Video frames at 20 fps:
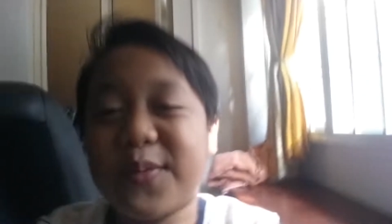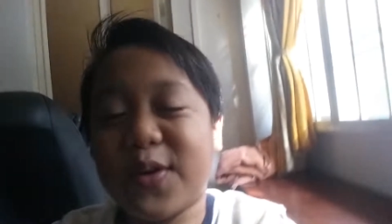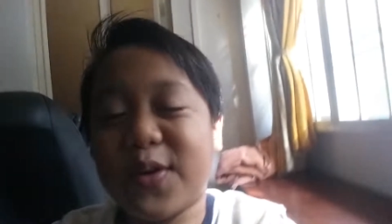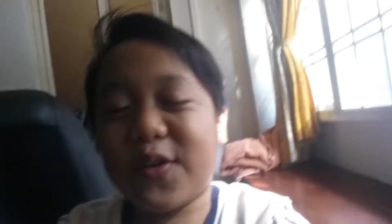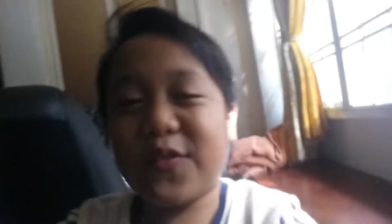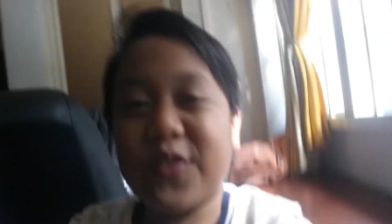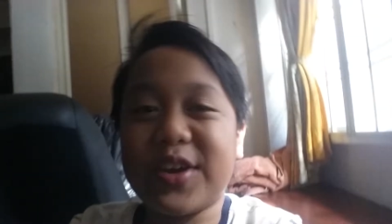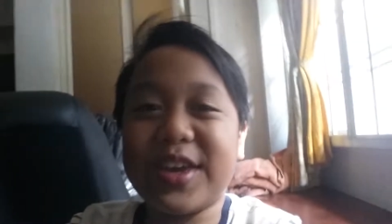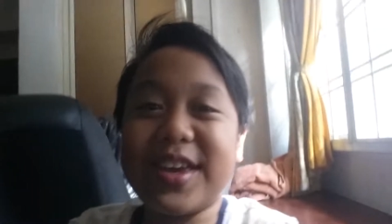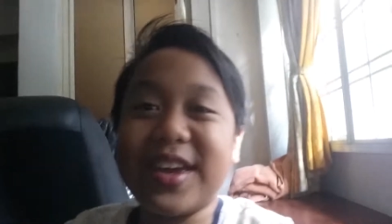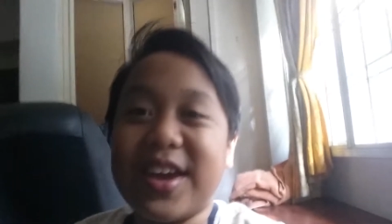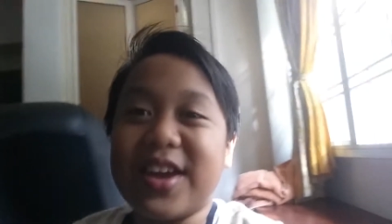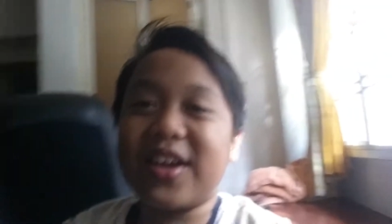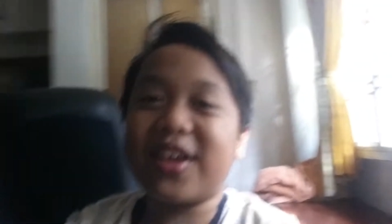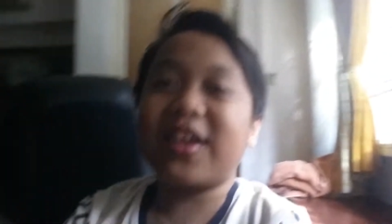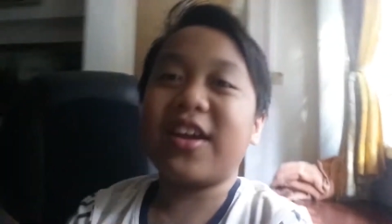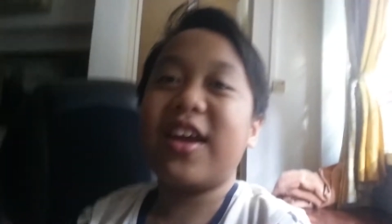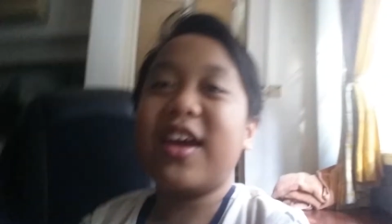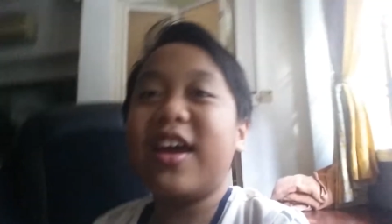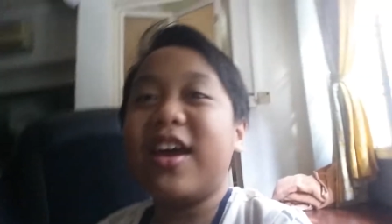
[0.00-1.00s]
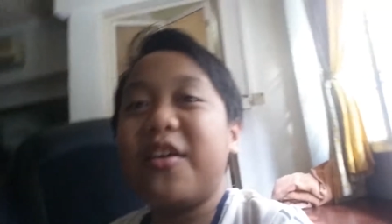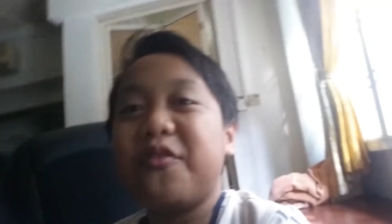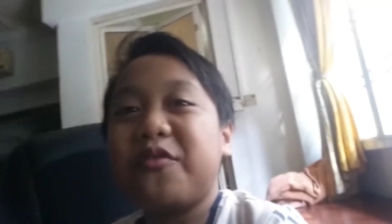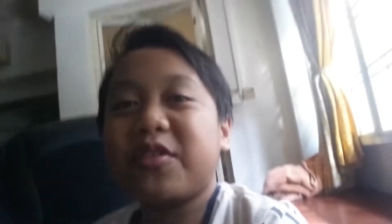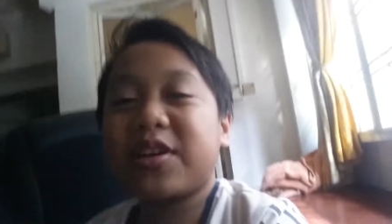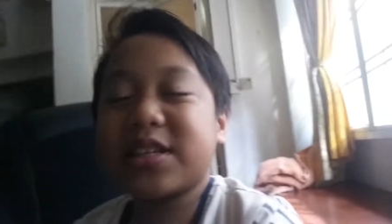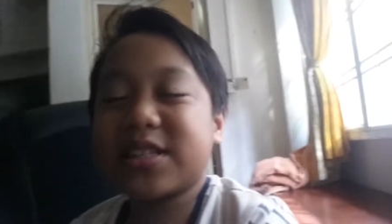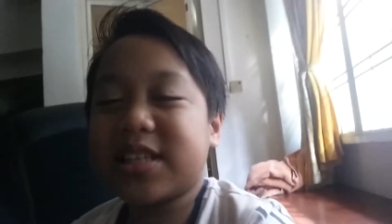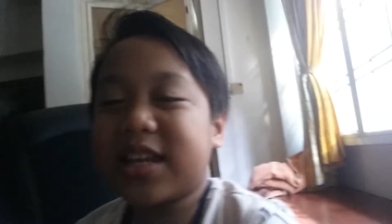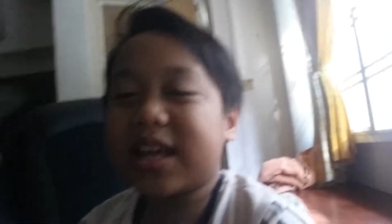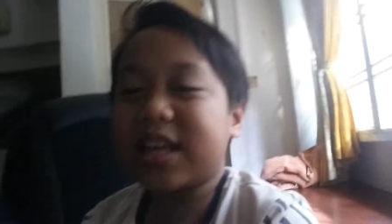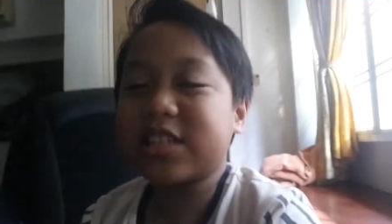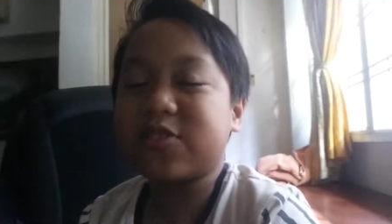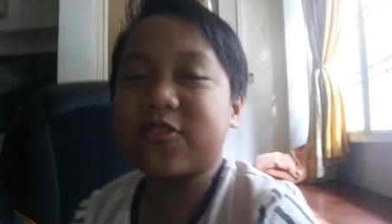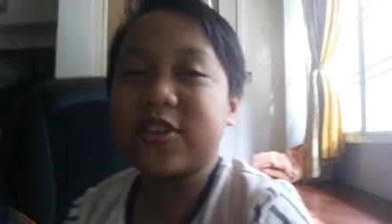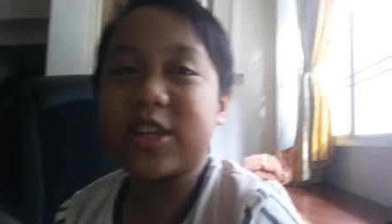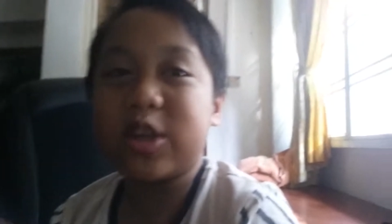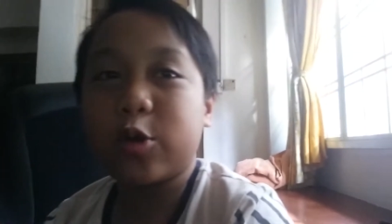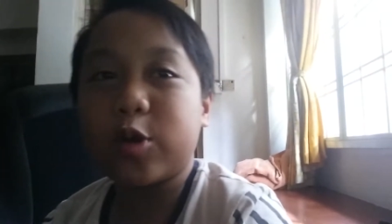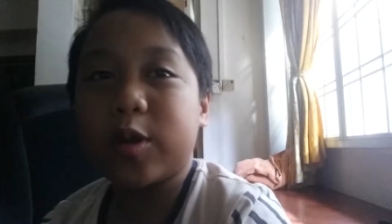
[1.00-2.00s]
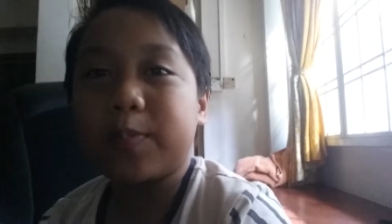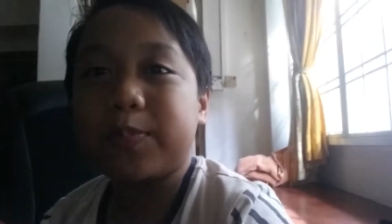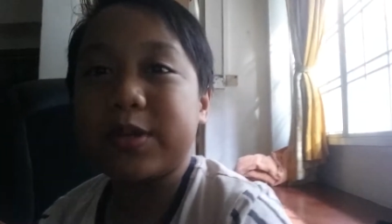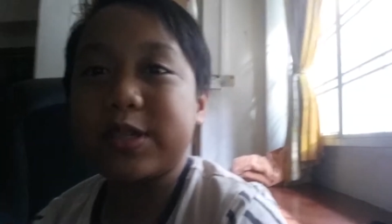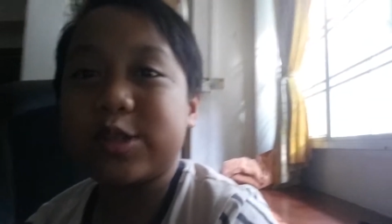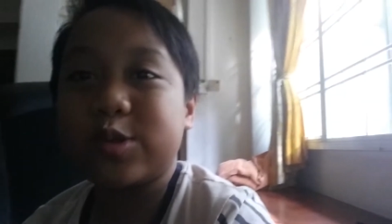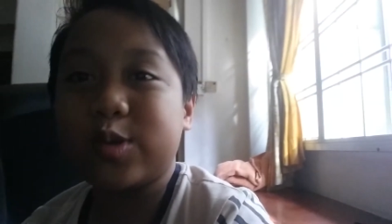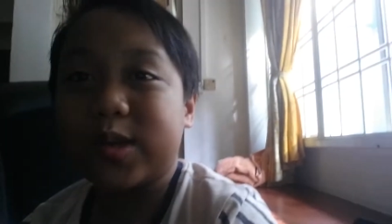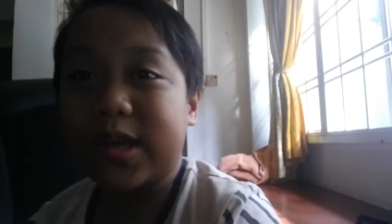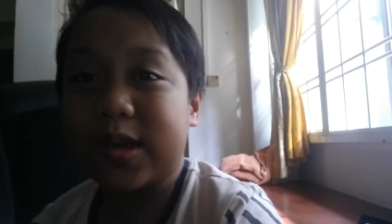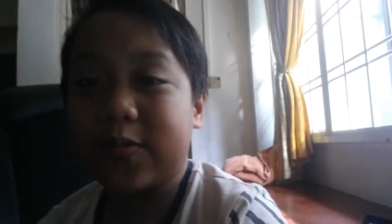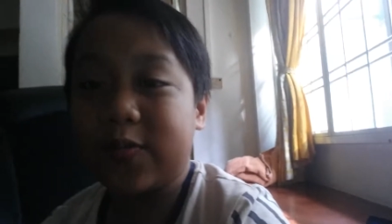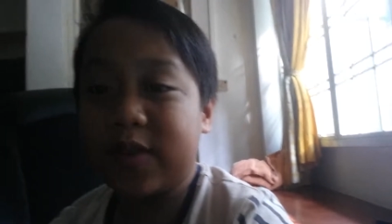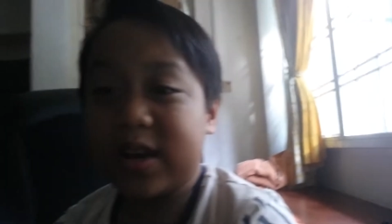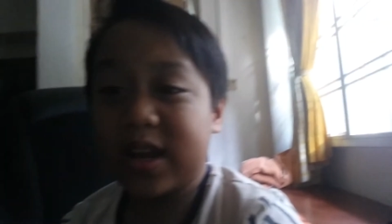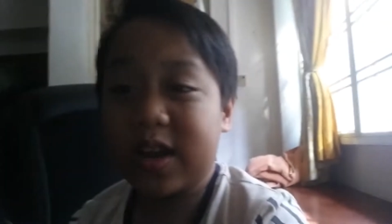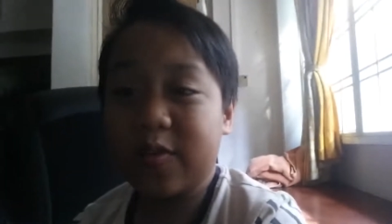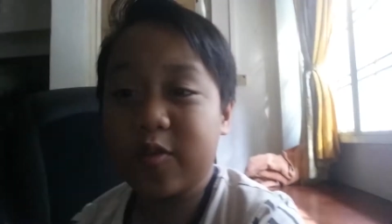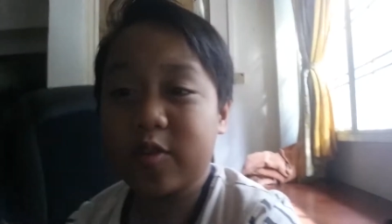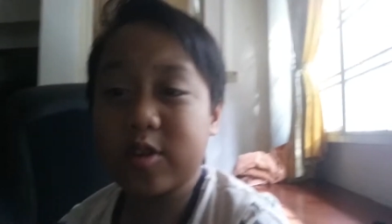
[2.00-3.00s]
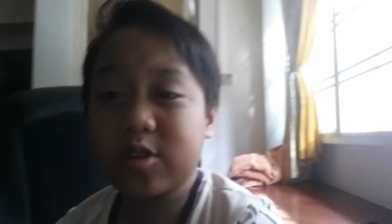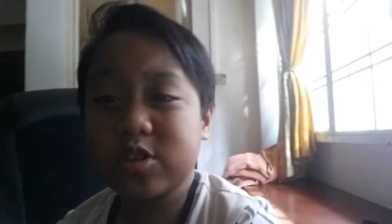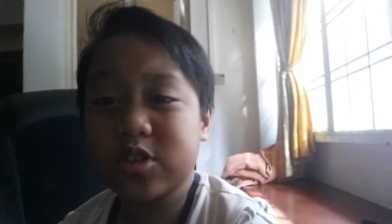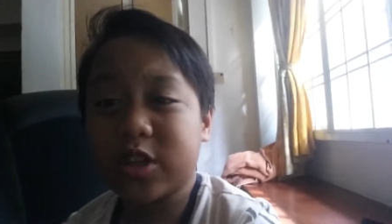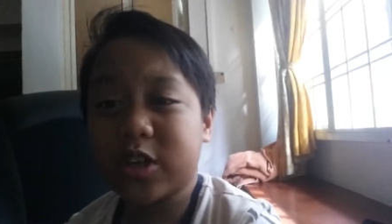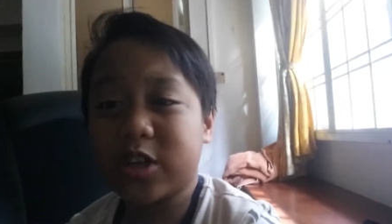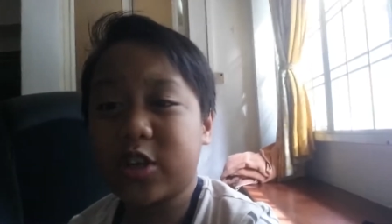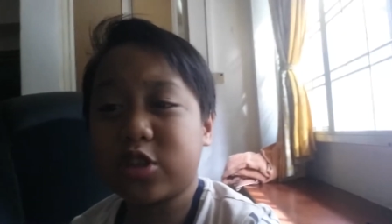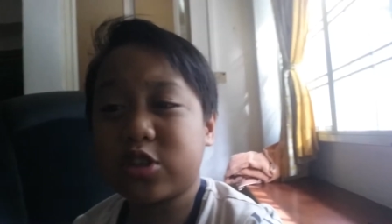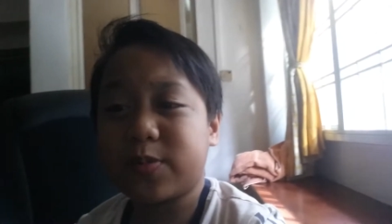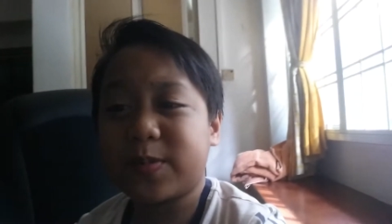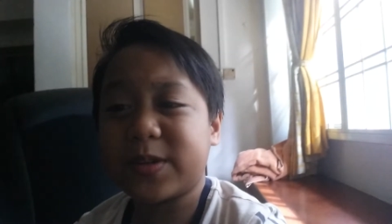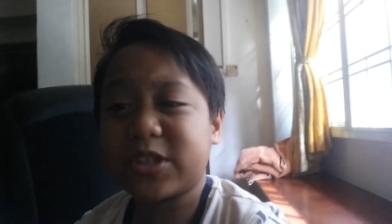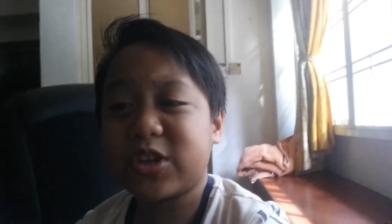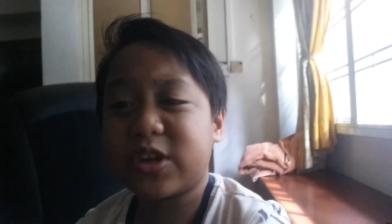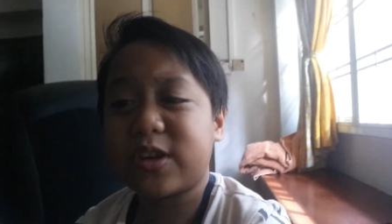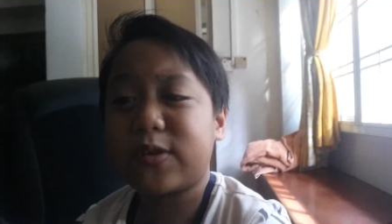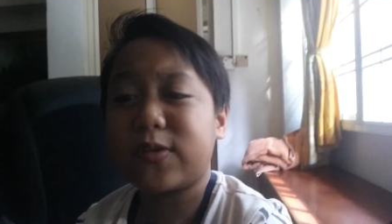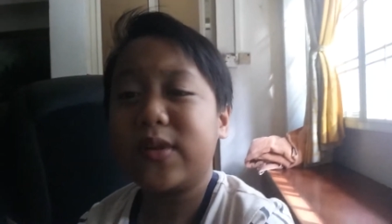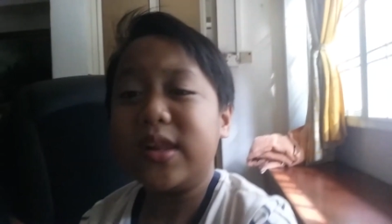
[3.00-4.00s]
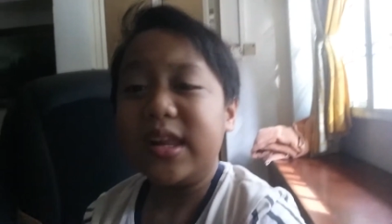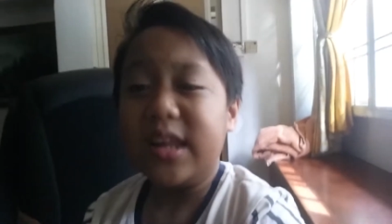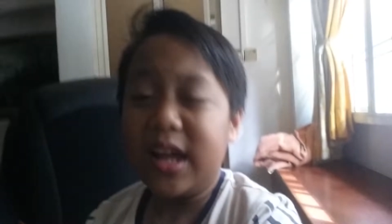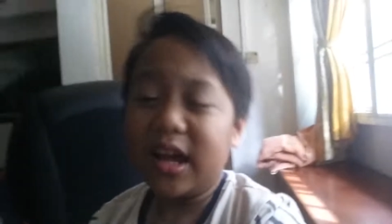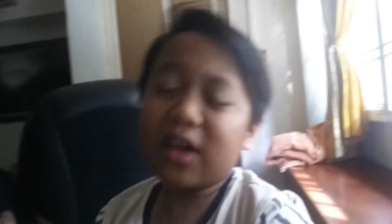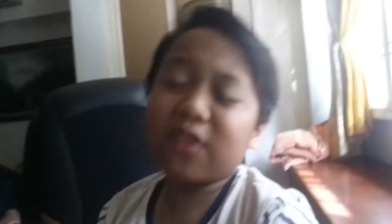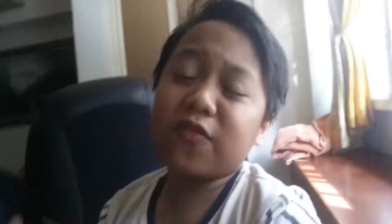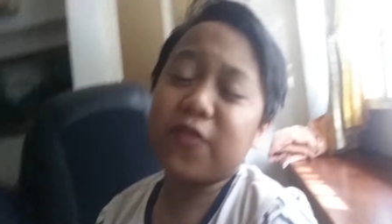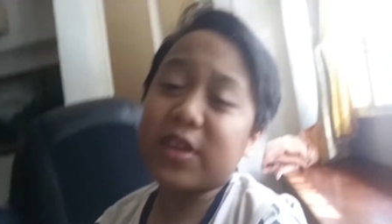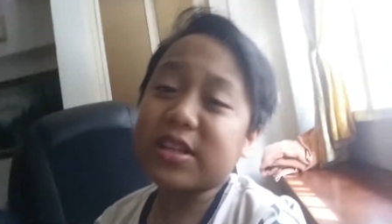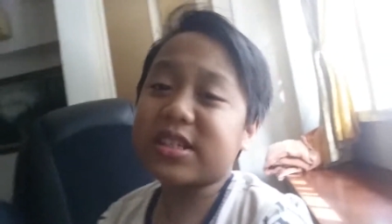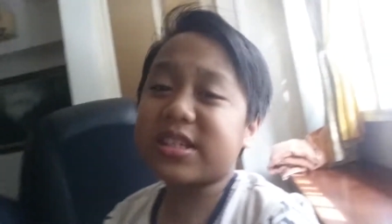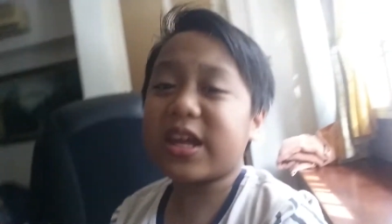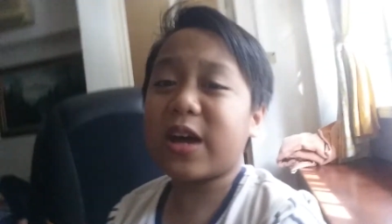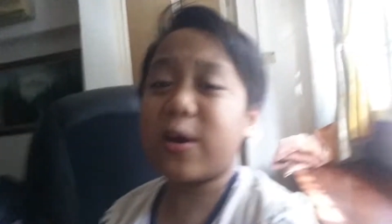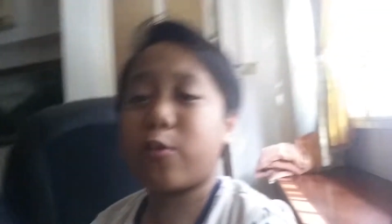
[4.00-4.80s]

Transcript: and more for here because like this video and please do give a like for us and to my channel. And first